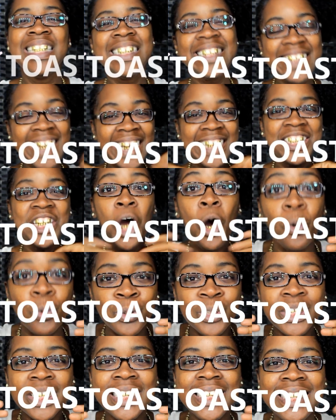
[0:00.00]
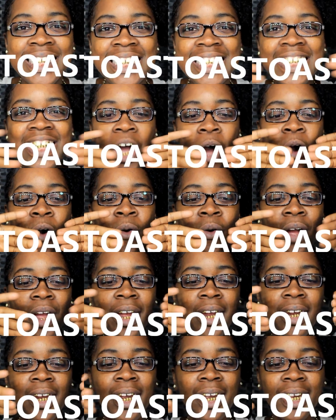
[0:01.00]
say toast. T O
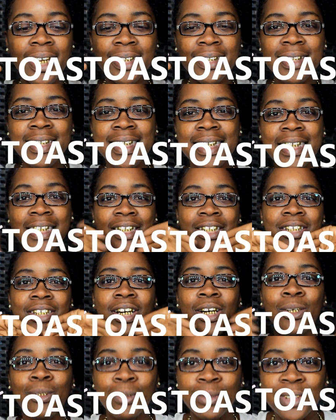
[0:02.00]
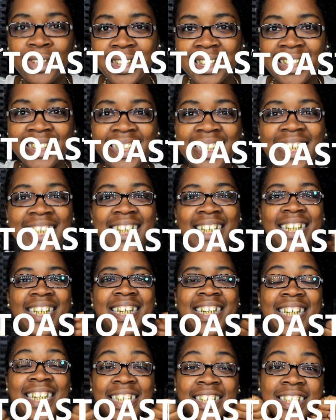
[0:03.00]
A S T. Toast.
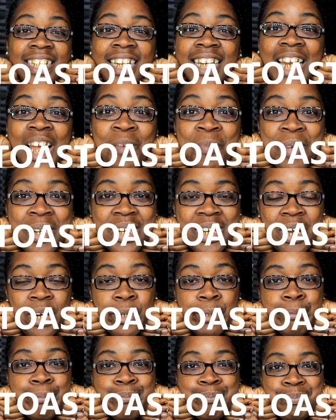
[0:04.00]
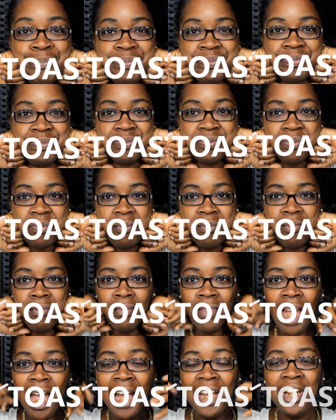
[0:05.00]
They, they let me know
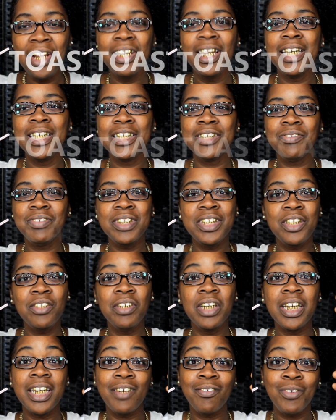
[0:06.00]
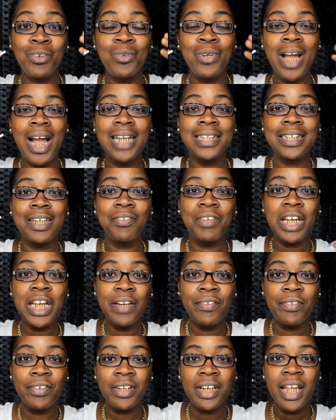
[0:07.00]
how y'all like this video, and if you guys have
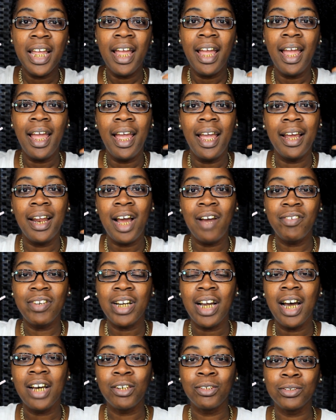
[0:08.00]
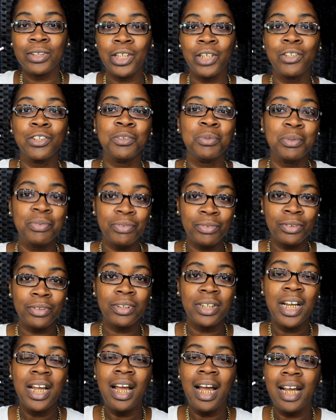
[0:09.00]
ever had avocado toast
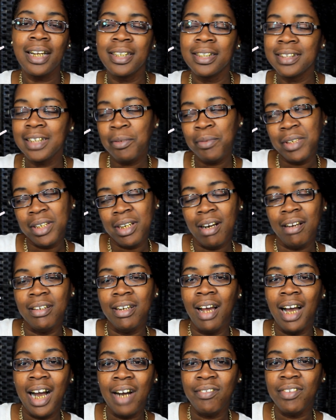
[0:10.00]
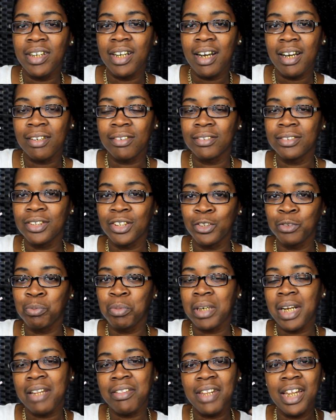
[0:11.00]
before. I guess I would call it avocado toast,
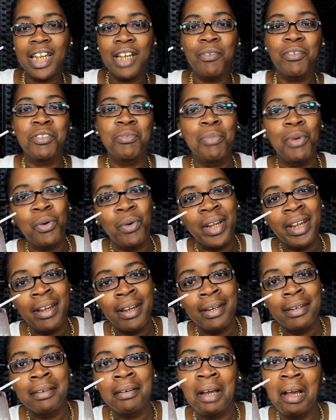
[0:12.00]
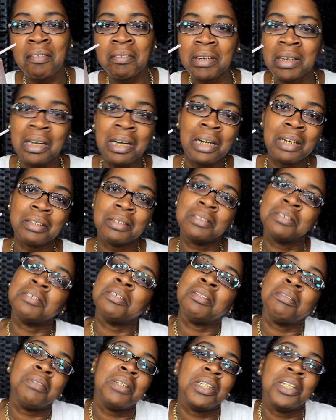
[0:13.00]
but I think it was more egg than avocado,
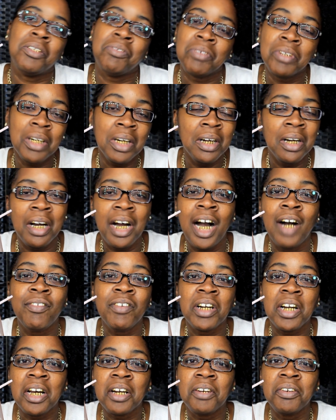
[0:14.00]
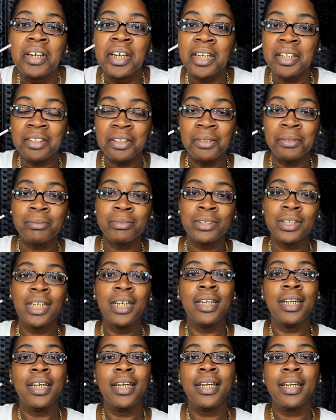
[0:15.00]
so whatever. Avocado egg toast,
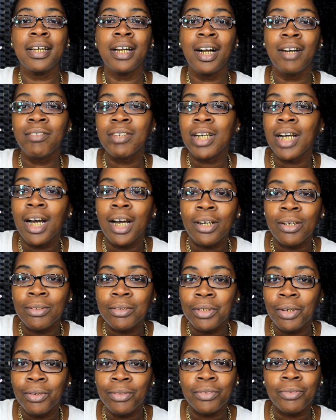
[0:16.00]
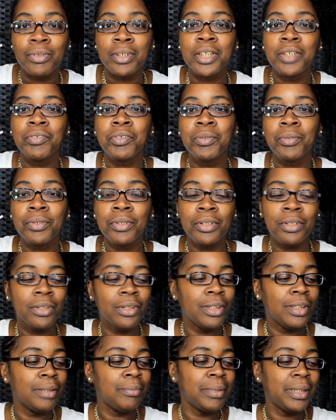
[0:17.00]
egg avocado toast, or whatever you want to
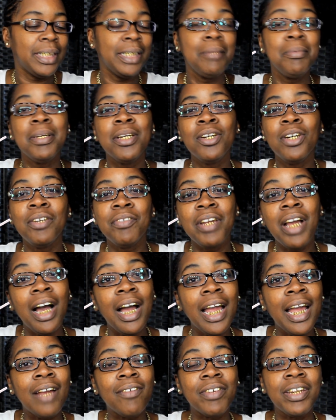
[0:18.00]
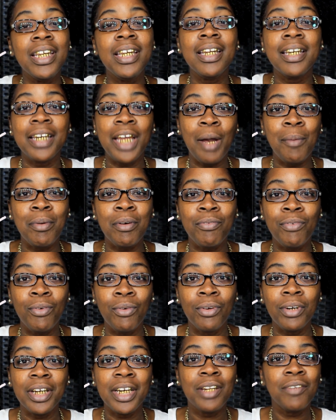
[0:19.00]
call it. But let me know if y'all have eaten that
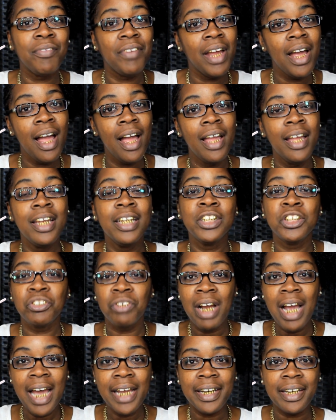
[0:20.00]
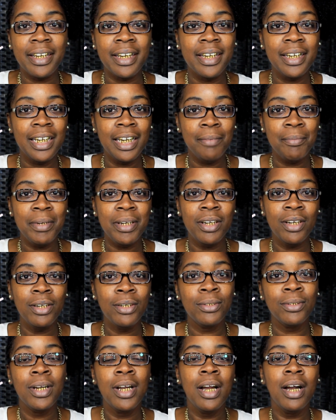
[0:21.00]
before, and if not, try it, and then let me
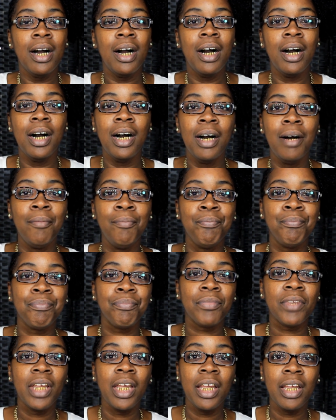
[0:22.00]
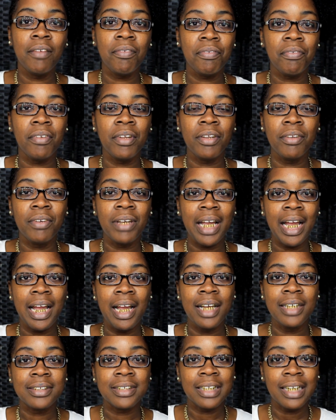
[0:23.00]
know um, if you
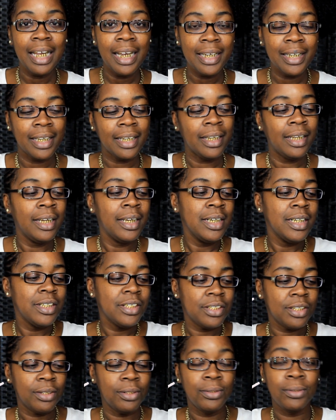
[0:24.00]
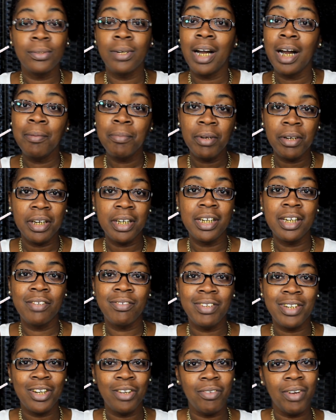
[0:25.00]
guys like it. So I'm going to end
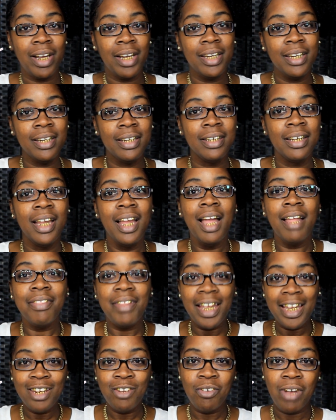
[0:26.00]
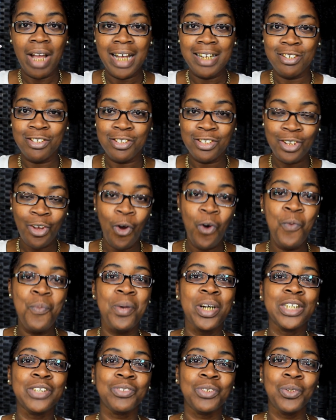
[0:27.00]
this video right here. Thank you guys so
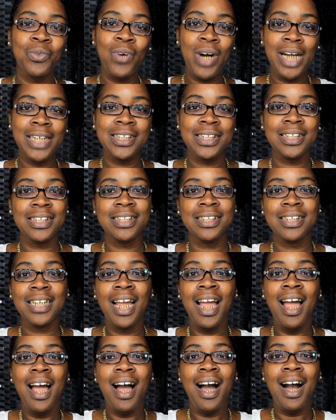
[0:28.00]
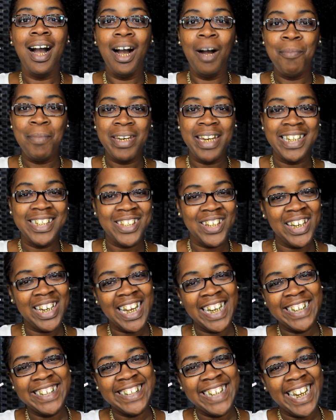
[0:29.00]
much for watching, um, and that's all I
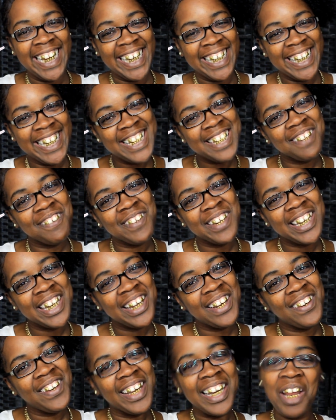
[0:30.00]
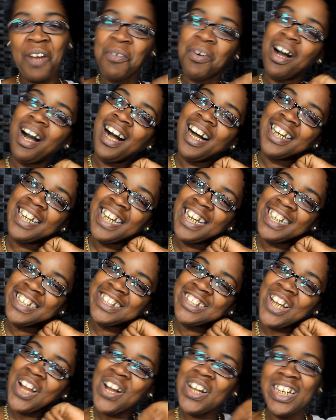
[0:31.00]
got to say in this video, and I will holler
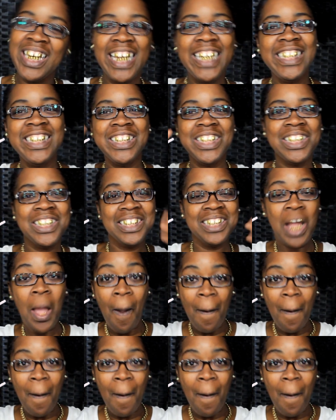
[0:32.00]
at y'all later.